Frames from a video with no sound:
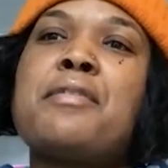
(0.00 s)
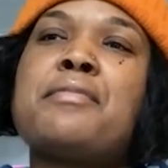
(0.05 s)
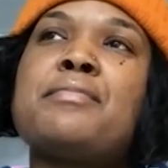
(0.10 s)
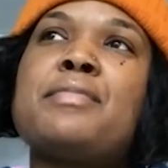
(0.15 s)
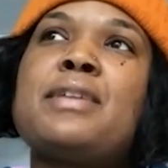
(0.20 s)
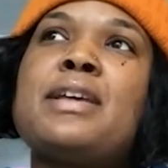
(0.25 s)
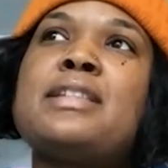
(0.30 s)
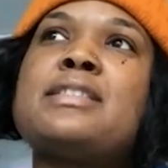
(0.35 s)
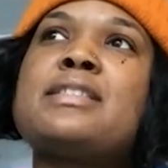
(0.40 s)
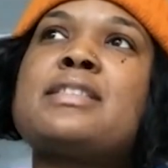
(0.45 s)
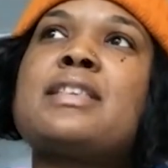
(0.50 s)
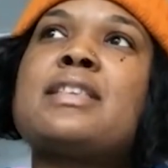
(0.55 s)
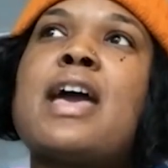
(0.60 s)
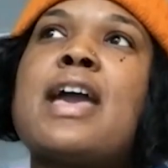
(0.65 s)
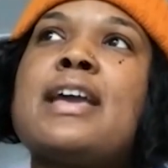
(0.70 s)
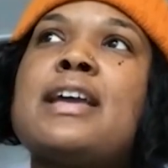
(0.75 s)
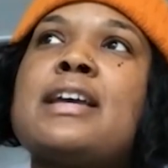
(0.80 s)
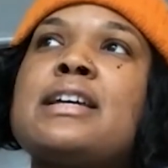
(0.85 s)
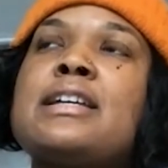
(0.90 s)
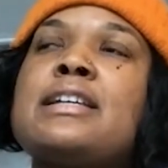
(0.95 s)
It's like,
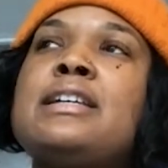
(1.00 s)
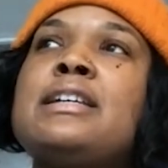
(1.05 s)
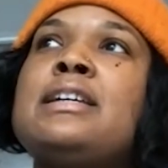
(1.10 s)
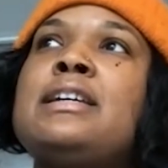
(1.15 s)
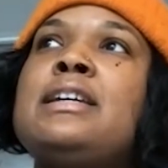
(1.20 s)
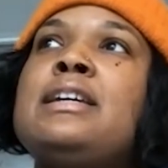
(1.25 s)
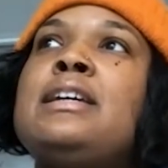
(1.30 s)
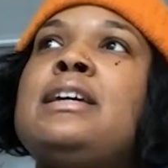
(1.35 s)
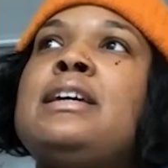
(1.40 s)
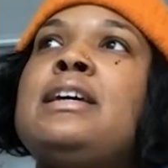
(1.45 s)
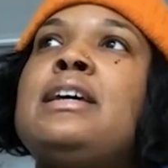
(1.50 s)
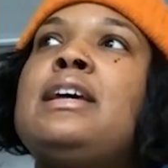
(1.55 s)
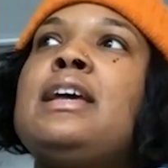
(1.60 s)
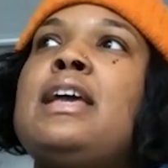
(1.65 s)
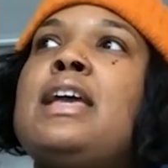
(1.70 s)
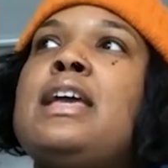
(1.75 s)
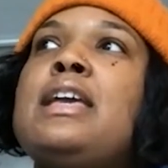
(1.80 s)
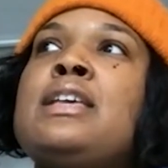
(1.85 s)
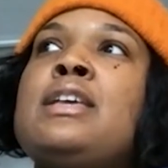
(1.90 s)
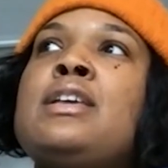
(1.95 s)

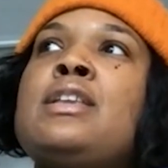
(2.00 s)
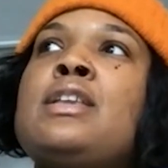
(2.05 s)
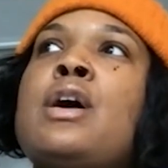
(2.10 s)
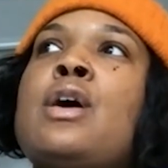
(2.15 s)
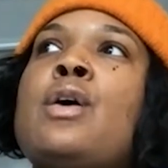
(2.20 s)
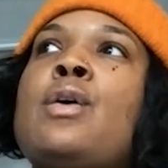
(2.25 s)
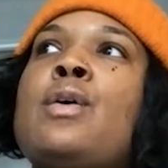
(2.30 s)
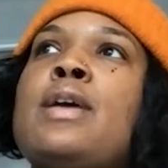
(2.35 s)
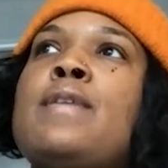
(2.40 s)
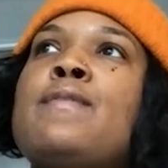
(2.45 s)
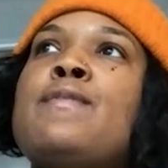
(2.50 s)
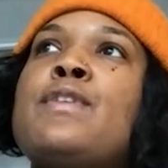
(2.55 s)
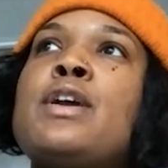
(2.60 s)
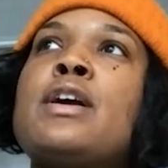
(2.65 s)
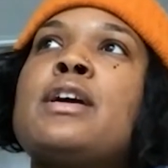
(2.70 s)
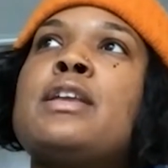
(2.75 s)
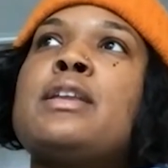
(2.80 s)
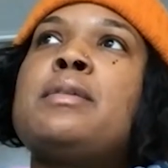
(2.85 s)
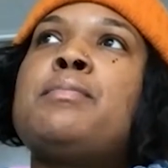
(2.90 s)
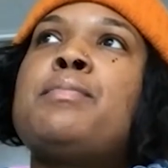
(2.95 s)
if you're
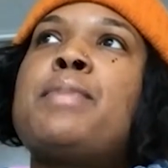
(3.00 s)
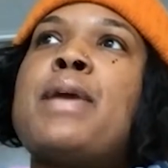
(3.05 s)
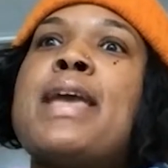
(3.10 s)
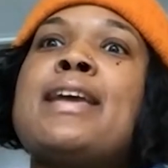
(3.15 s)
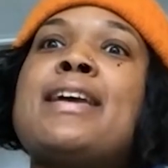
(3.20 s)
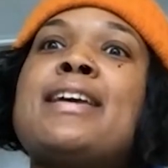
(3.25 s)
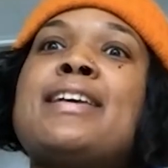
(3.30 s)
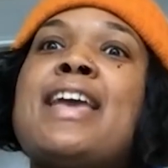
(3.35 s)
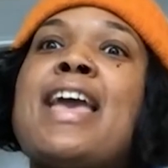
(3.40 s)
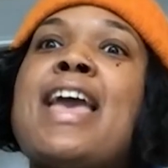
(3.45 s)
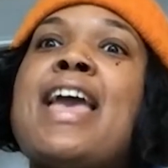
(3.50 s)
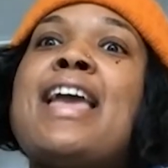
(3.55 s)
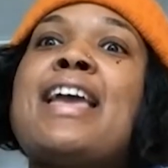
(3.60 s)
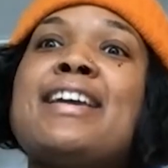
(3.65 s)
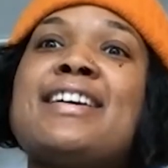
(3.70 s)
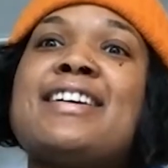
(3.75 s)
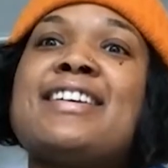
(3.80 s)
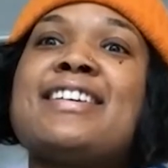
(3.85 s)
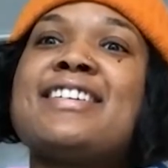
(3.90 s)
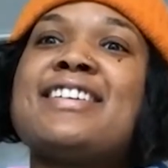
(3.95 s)
going to bake a cake,
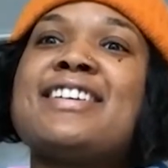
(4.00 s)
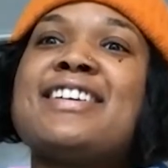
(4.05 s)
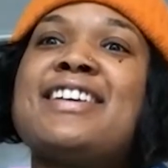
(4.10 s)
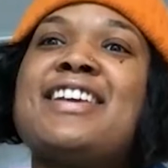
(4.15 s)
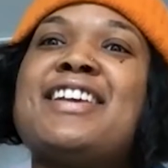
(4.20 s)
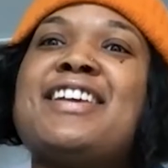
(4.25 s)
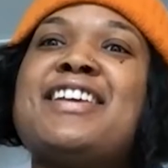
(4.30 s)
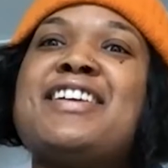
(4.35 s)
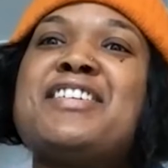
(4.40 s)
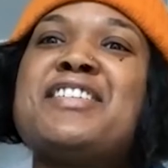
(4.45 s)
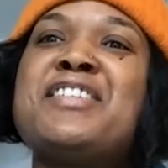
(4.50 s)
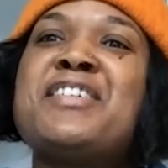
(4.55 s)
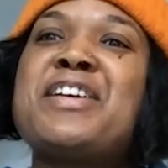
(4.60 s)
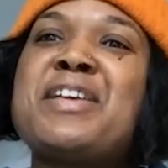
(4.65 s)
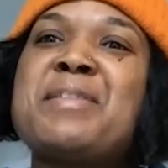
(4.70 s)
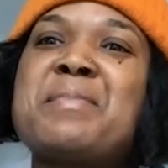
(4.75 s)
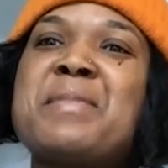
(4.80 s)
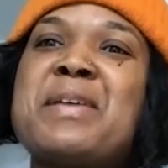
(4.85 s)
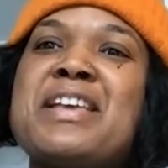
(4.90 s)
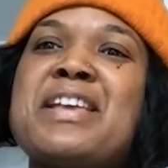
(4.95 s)
you know what I
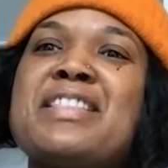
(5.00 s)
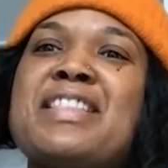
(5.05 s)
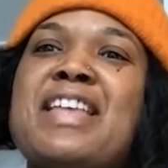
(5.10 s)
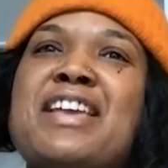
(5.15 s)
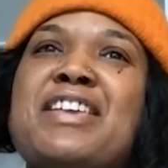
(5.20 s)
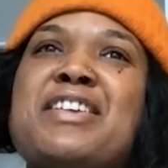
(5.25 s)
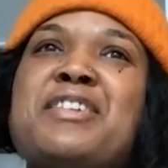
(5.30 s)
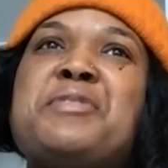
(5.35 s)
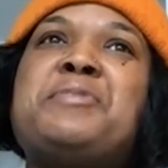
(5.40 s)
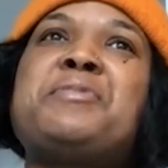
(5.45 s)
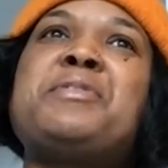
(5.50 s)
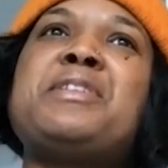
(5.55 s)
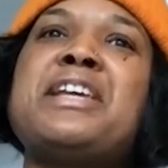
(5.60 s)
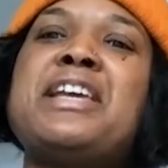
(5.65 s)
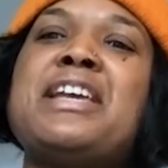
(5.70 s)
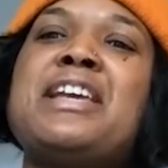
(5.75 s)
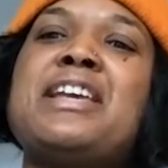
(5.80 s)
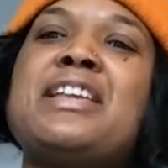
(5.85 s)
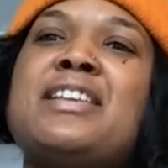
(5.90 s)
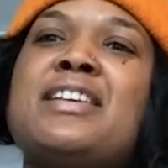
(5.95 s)
mean? Like you
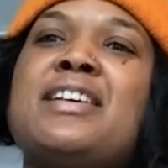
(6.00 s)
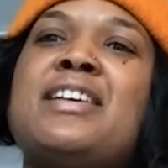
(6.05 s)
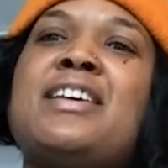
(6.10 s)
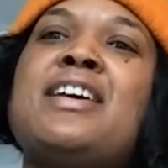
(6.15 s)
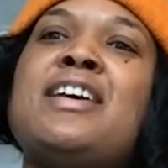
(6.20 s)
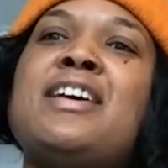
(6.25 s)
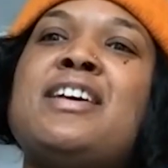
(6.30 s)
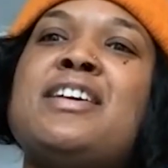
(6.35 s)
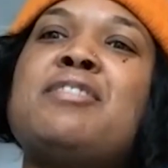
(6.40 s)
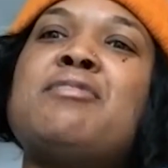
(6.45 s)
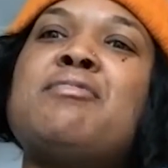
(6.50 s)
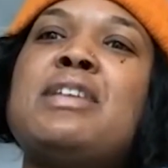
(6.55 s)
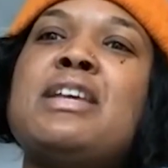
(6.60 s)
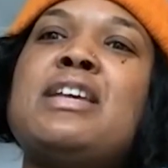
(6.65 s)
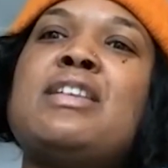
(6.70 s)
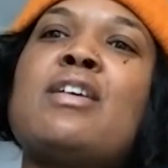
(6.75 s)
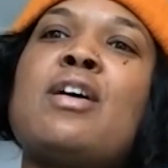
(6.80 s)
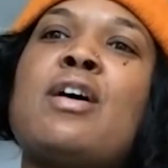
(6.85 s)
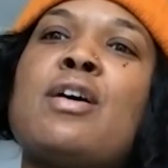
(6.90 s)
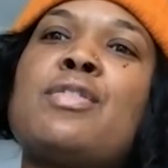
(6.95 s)
need
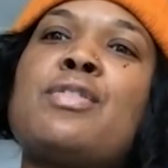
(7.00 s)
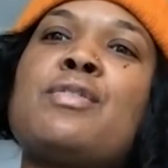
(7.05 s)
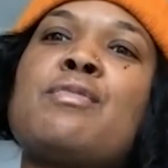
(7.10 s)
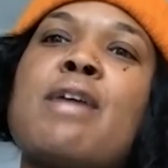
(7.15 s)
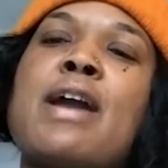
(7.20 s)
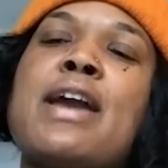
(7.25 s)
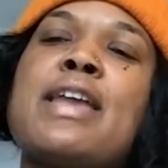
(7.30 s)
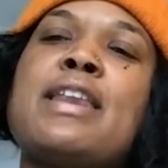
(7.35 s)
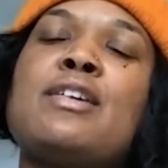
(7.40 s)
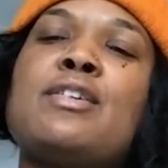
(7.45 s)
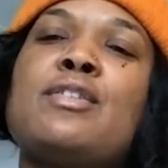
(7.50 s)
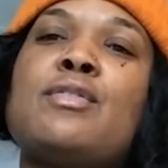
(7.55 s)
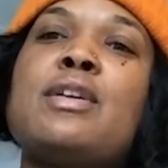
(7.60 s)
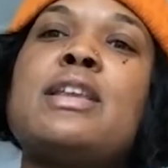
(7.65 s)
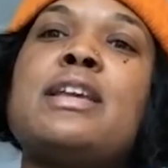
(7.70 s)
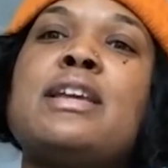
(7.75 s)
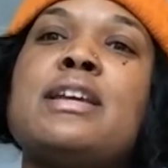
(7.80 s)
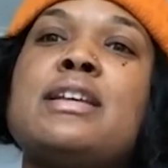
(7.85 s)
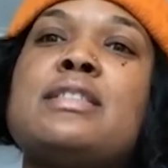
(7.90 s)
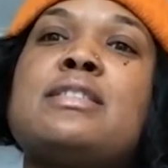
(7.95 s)
all the right
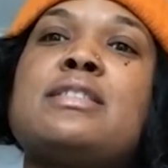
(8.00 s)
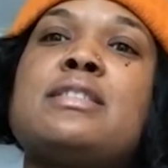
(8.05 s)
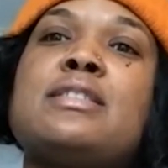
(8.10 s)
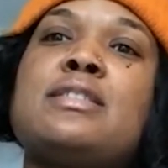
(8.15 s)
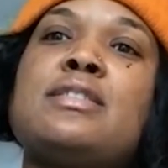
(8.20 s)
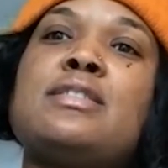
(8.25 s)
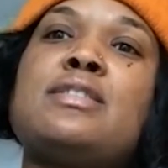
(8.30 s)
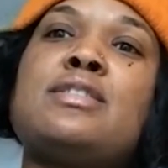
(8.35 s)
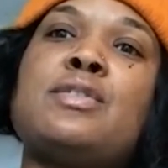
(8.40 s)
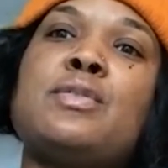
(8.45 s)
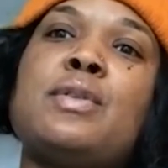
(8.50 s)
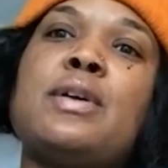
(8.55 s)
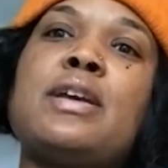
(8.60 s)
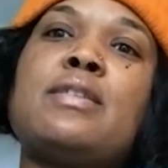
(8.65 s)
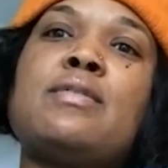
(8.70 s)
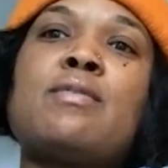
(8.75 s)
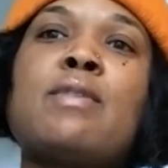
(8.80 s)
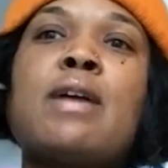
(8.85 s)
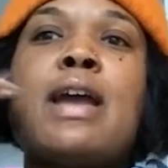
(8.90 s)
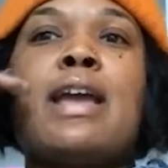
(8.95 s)
ingredients to it,
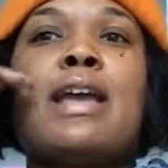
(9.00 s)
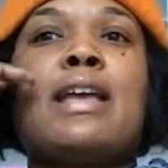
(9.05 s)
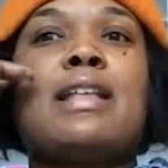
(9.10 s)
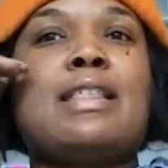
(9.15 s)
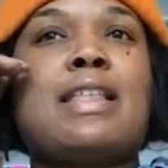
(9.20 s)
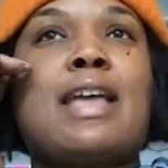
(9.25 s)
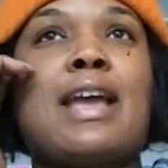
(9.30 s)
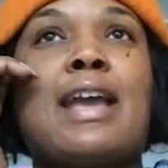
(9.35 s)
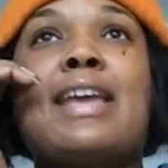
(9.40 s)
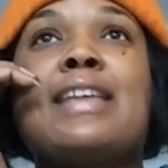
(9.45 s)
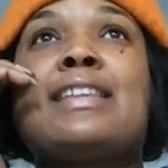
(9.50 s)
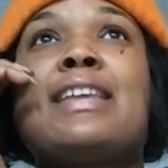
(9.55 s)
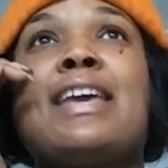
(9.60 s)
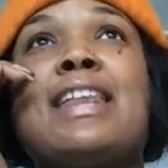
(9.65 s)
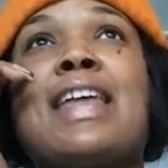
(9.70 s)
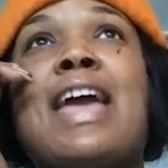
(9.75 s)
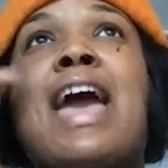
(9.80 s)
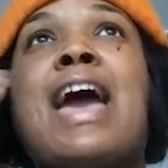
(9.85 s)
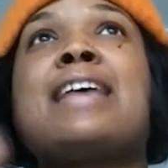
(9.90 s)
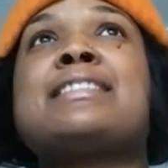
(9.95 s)
right? Like it
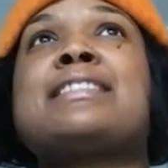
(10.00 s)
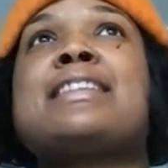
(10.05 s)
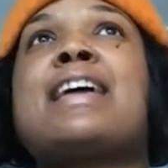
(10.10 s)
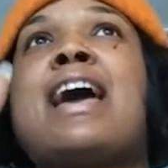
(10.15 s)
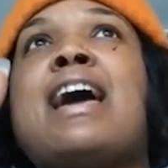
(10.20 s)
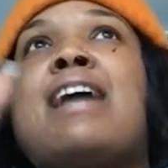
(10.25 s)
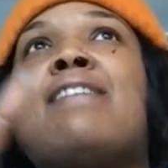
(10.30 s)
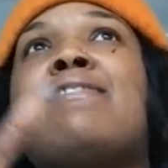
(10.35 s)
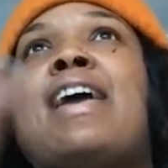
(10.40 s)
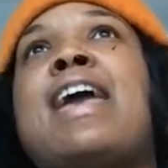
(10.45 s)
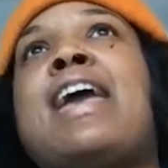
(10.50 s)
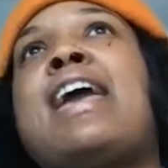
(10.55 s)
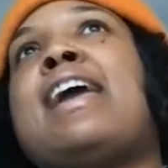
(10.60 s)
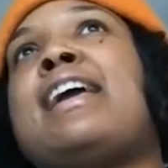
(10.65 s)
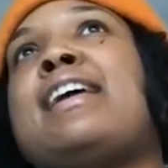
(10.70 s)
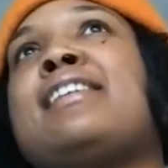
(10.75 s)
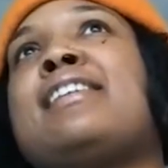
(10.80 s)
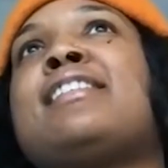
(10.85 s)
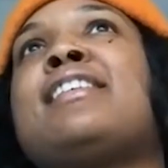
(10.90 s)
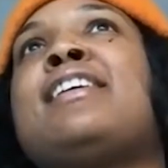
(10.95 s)
has to have egg.